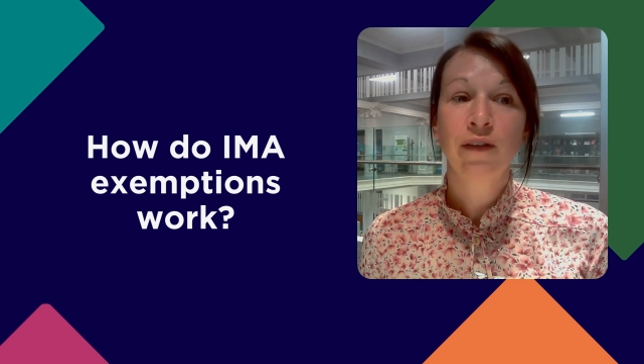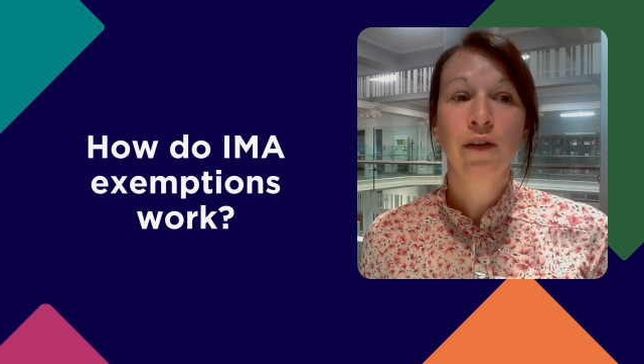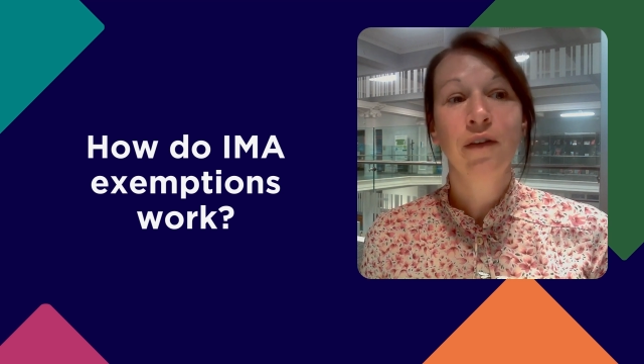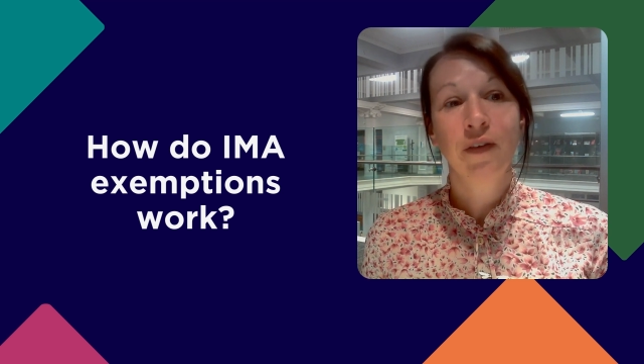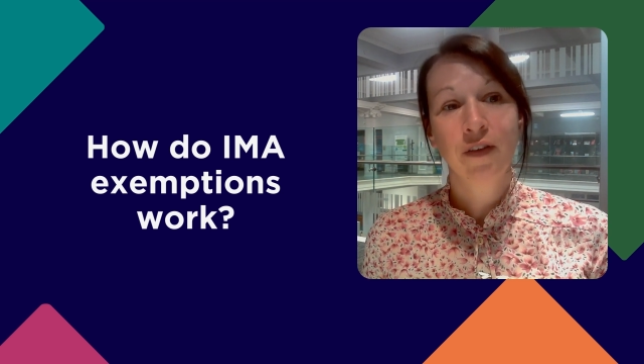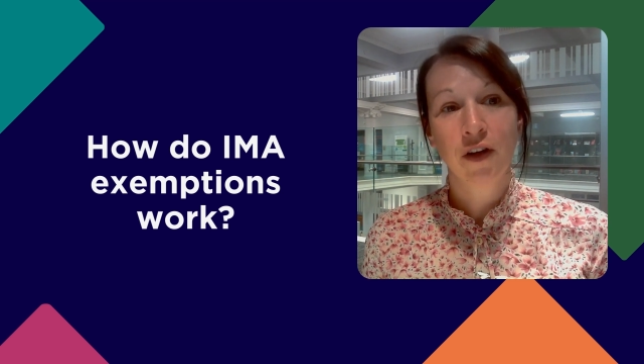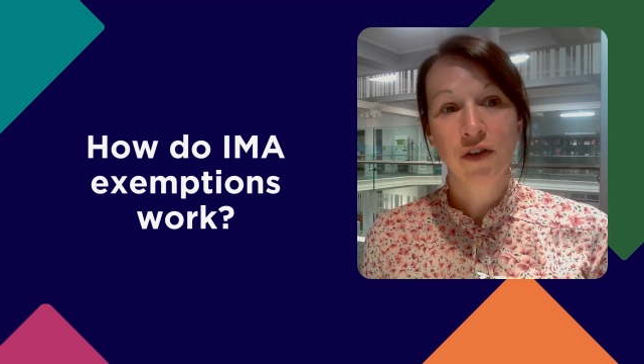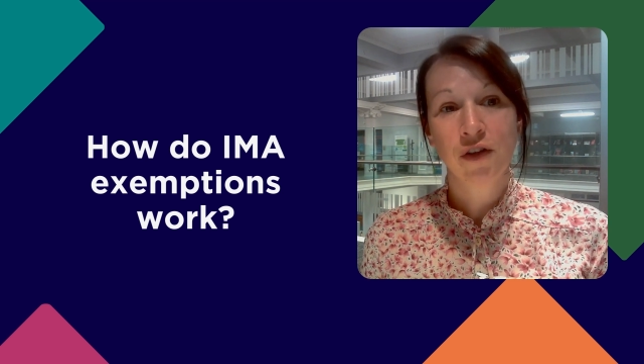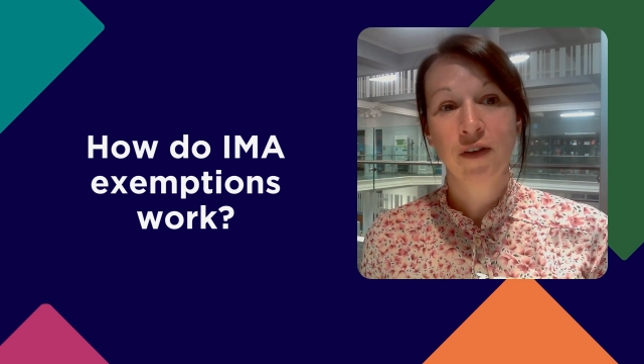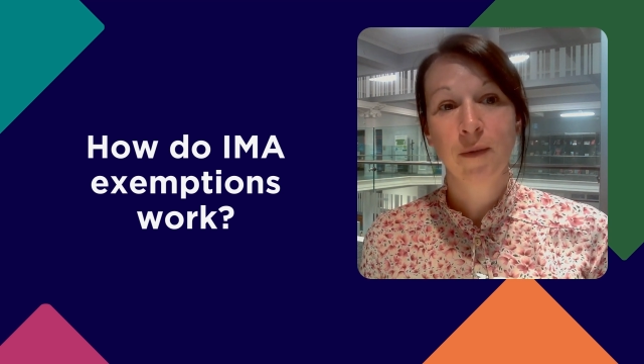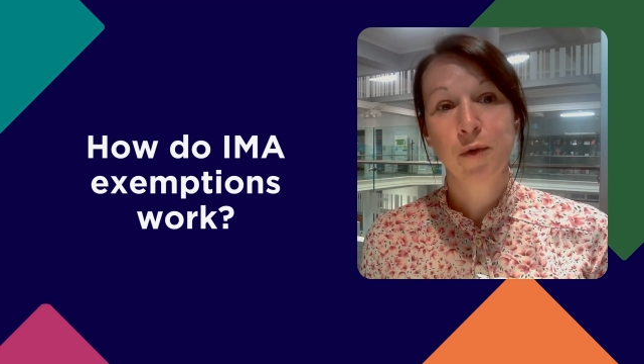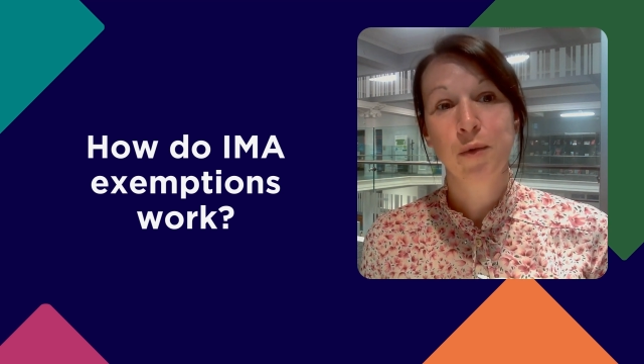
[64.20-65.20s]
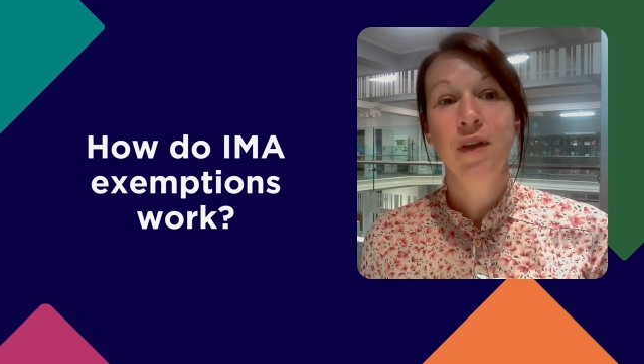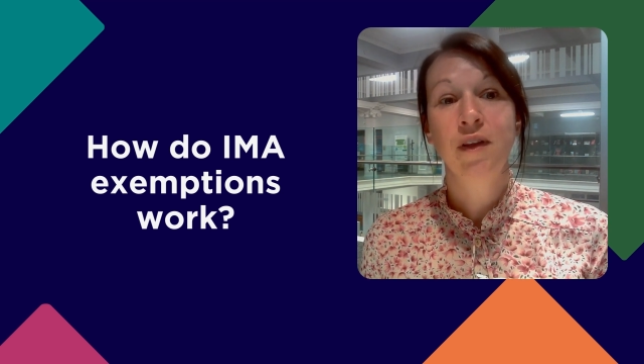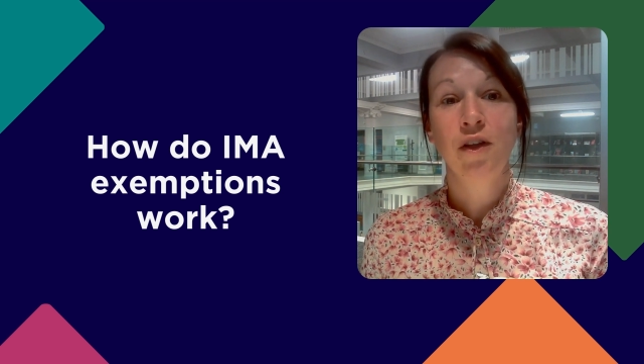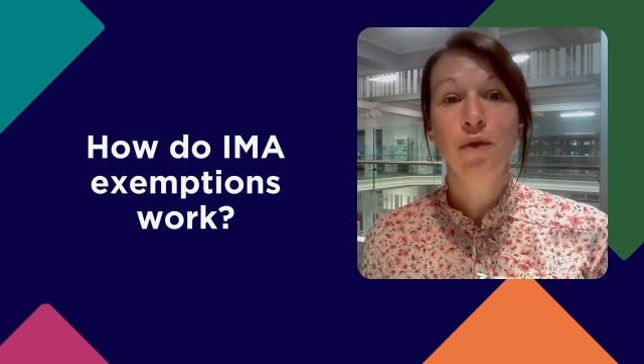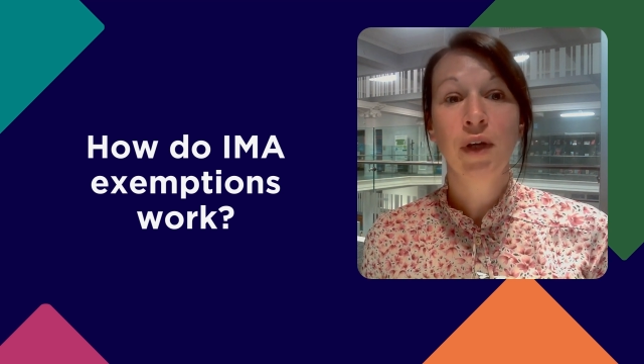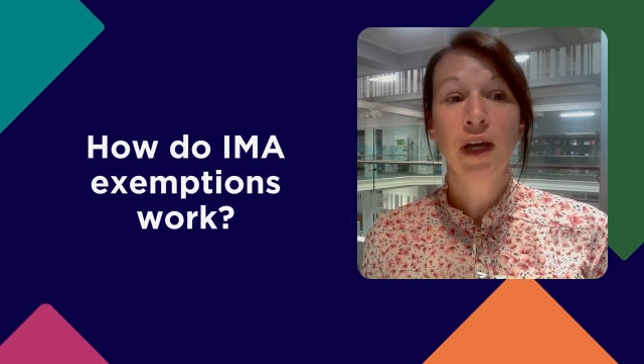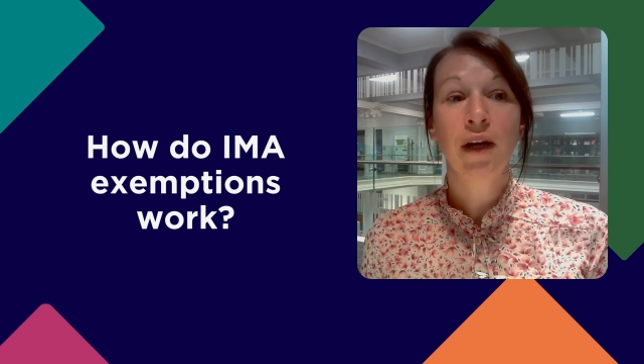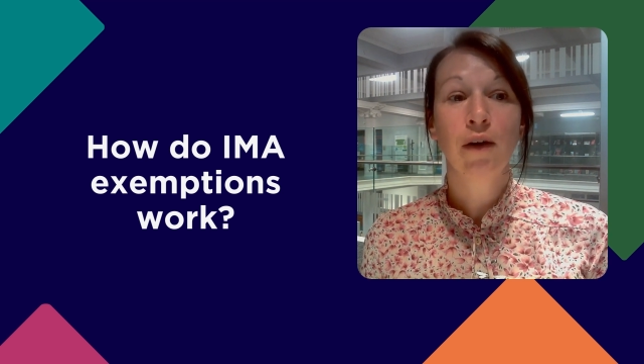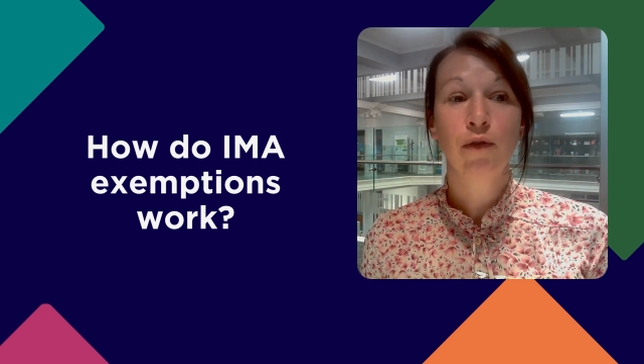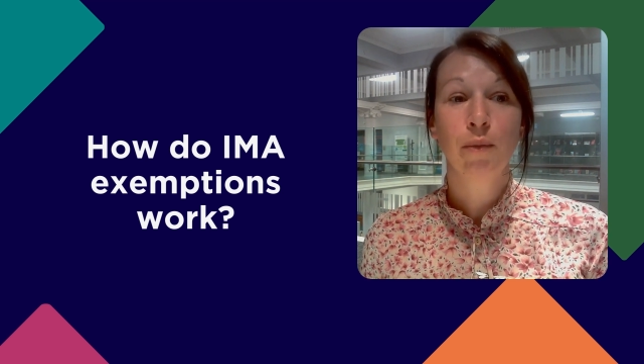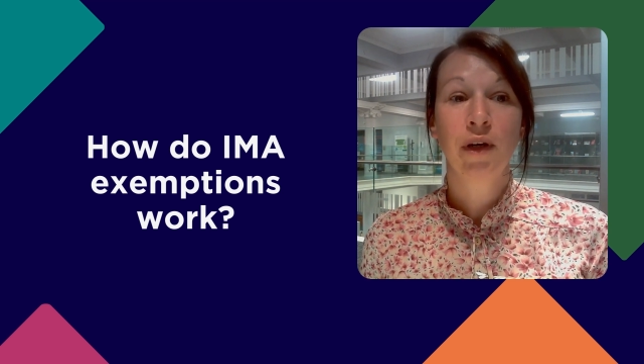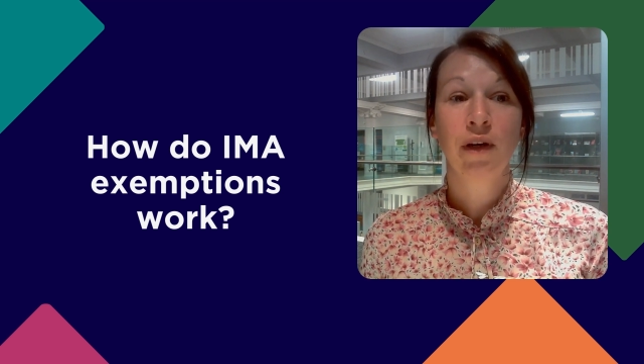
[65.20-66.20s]
on discussions between the UK
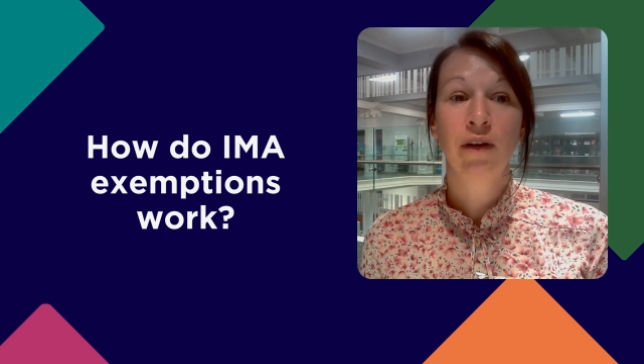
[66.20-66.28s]
government